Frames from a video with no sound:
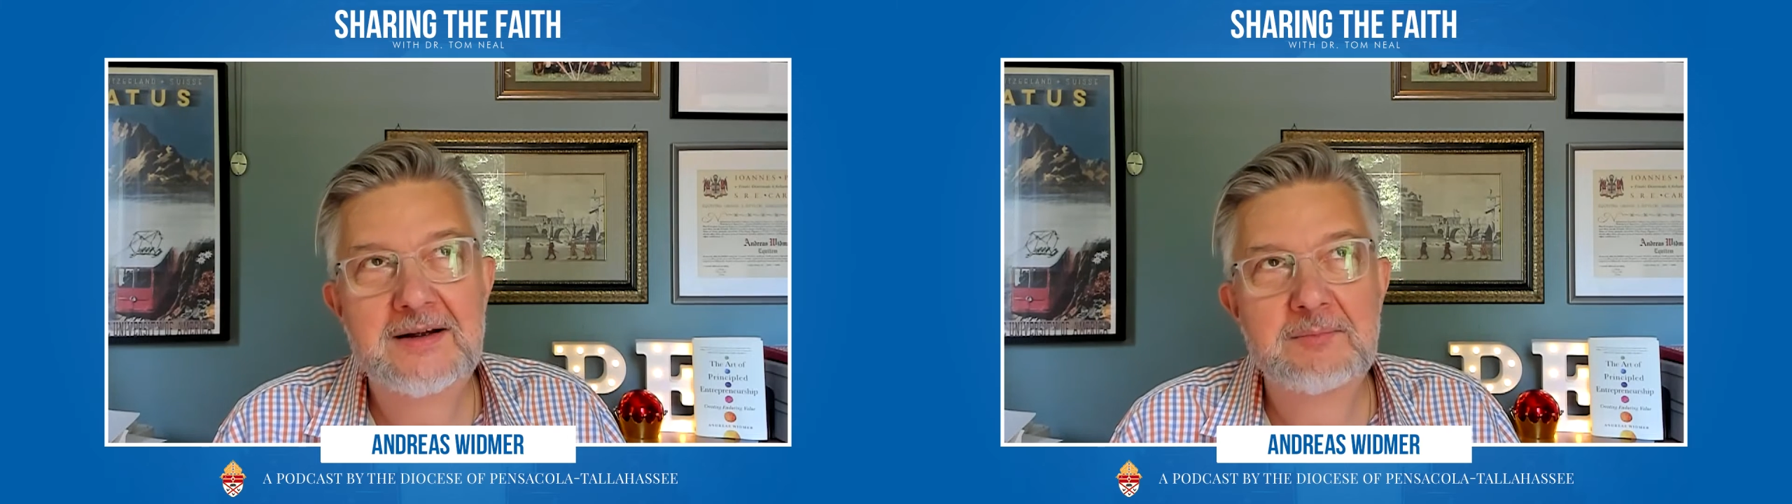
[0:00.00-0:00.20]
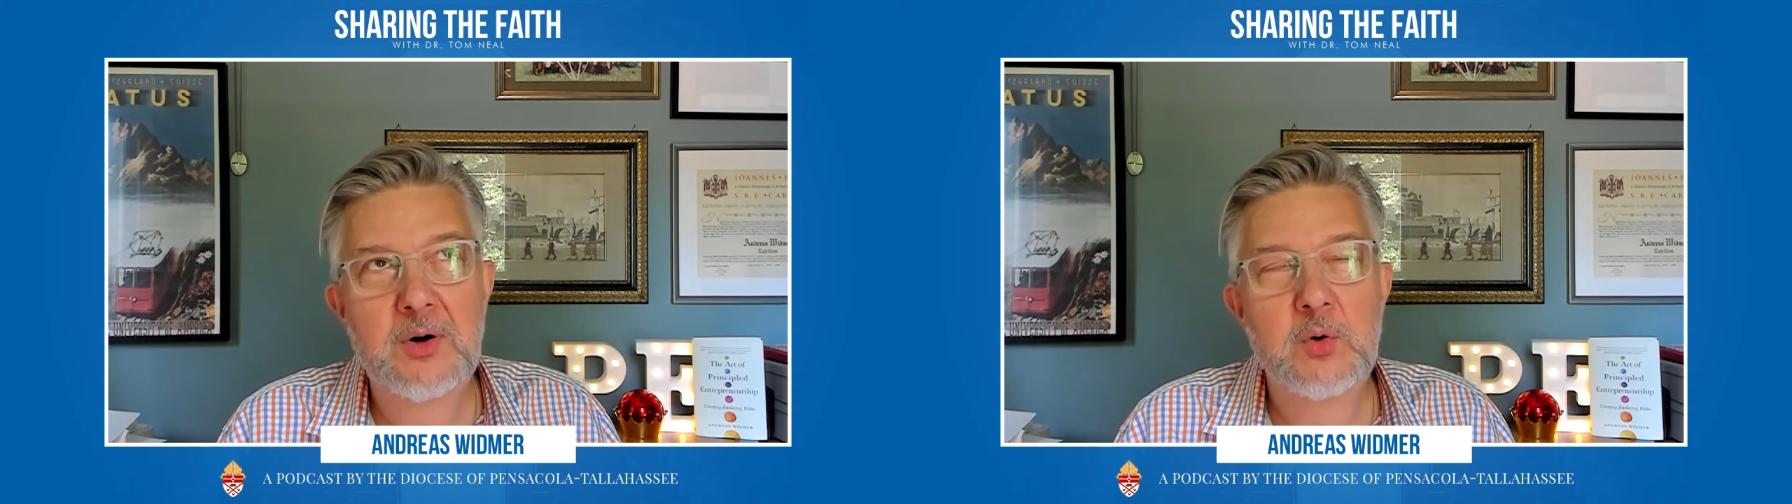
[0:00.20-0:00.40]

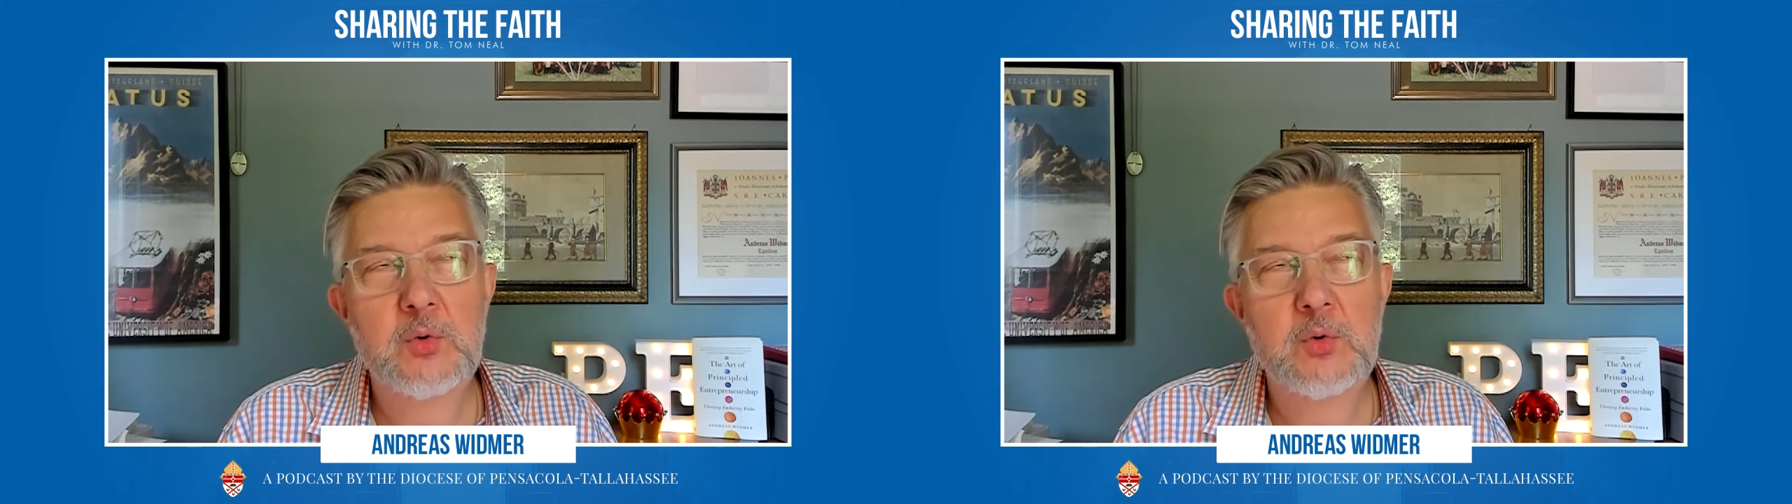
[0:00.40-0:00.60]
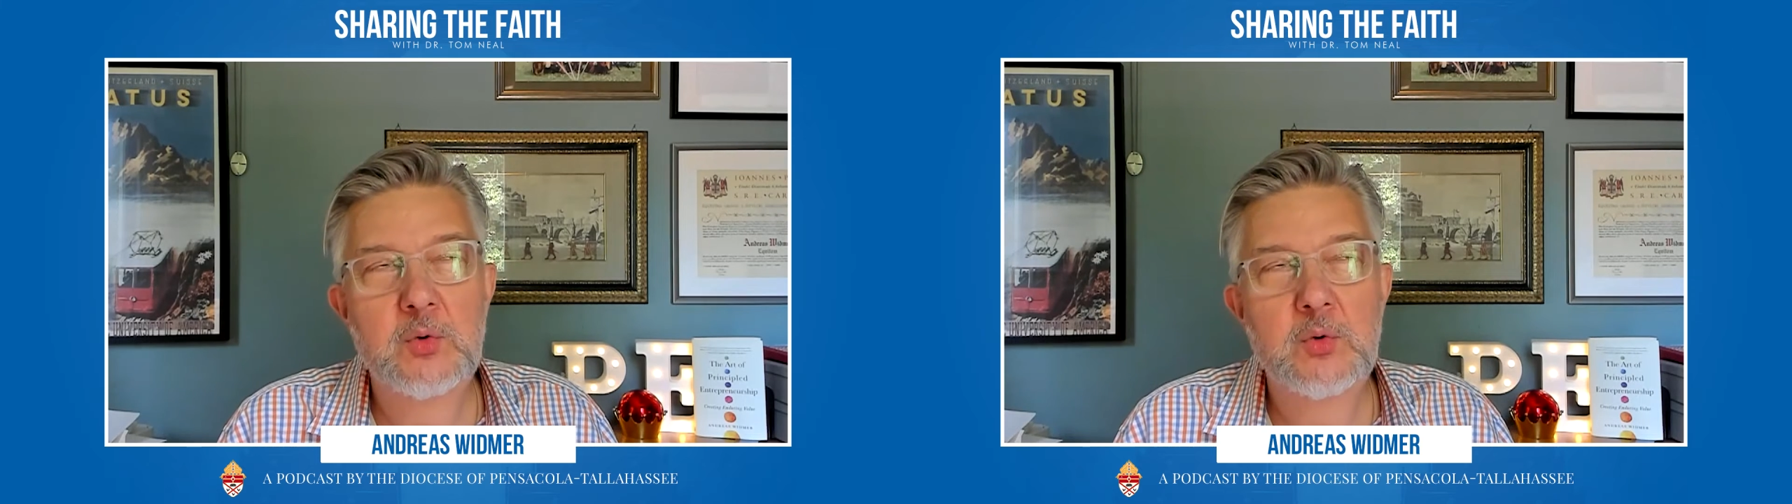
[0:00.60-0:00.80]

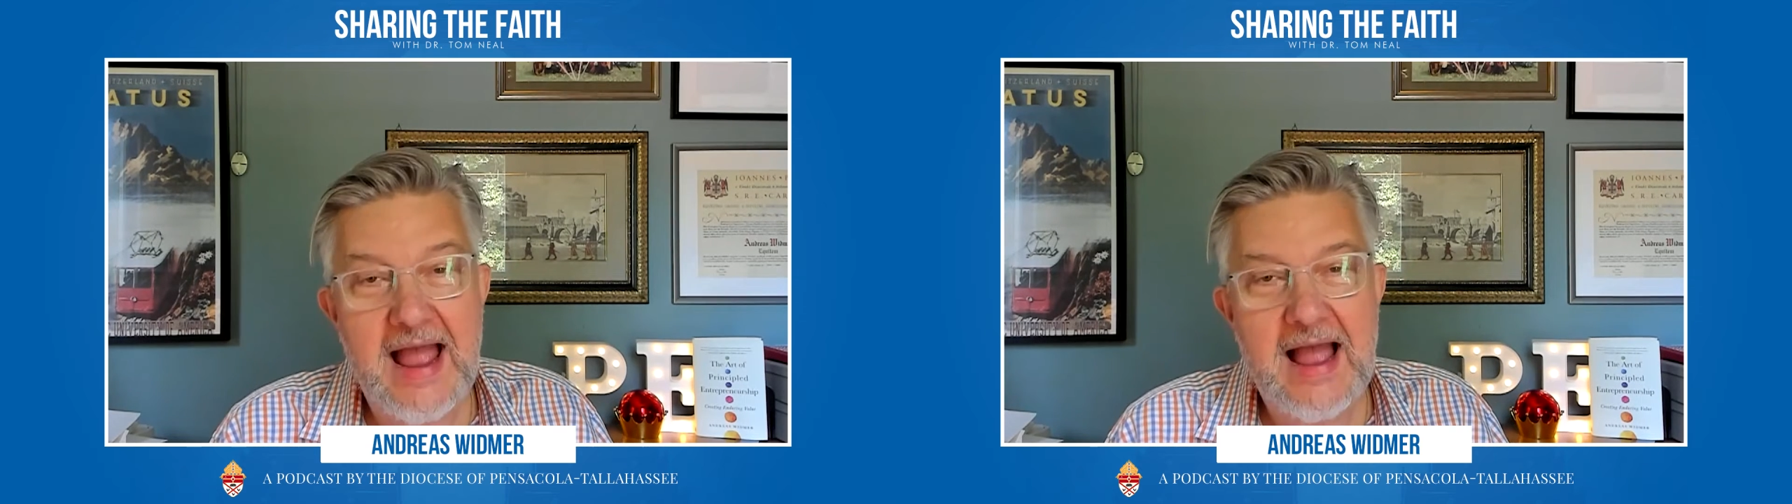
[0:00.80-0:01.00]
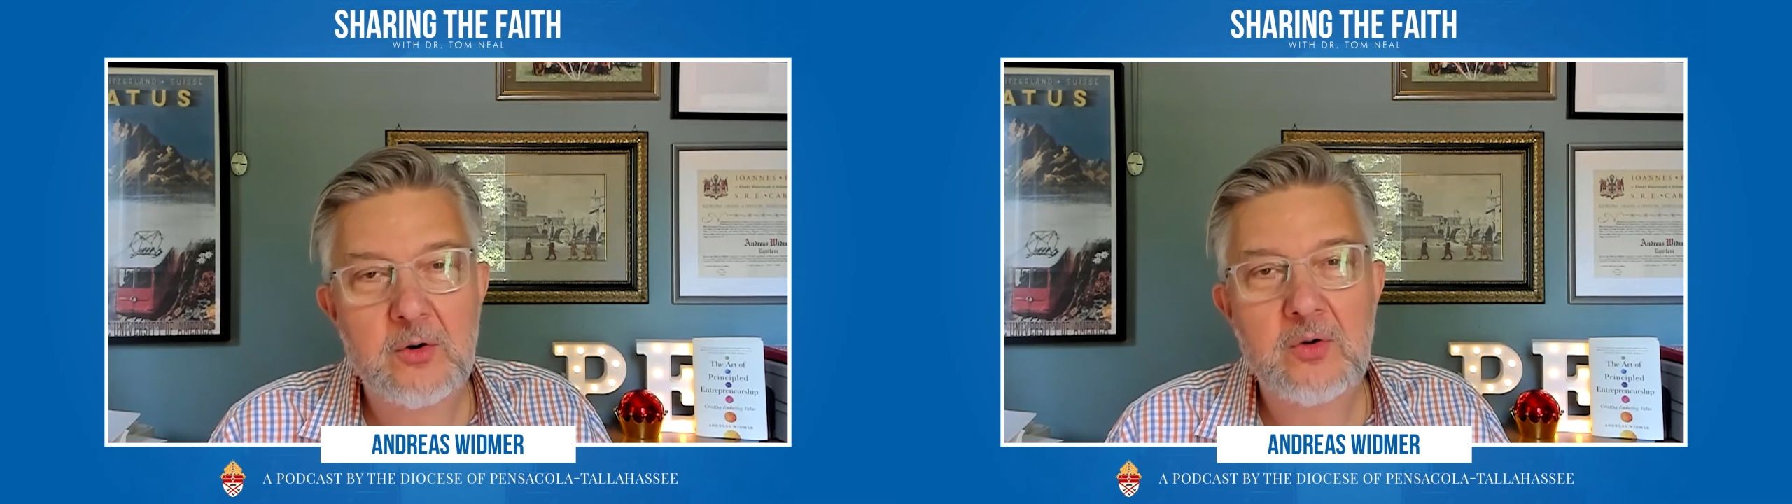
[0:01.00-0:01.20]
both
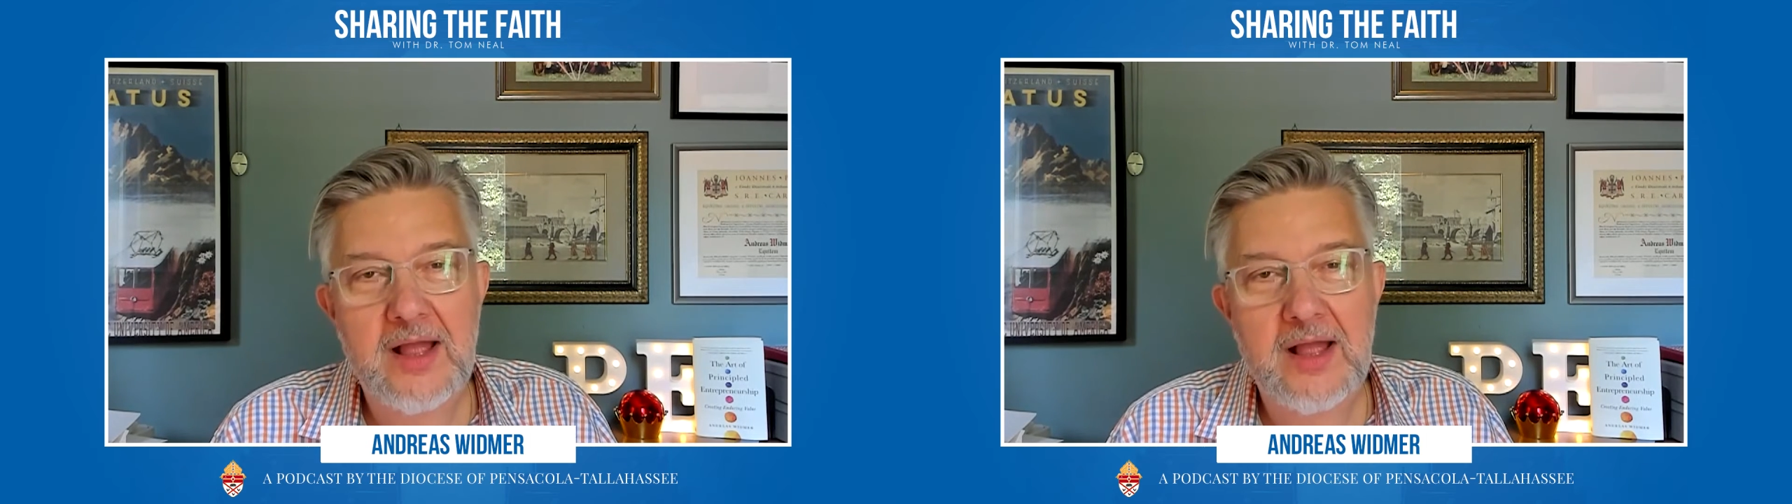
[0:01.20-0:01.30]
now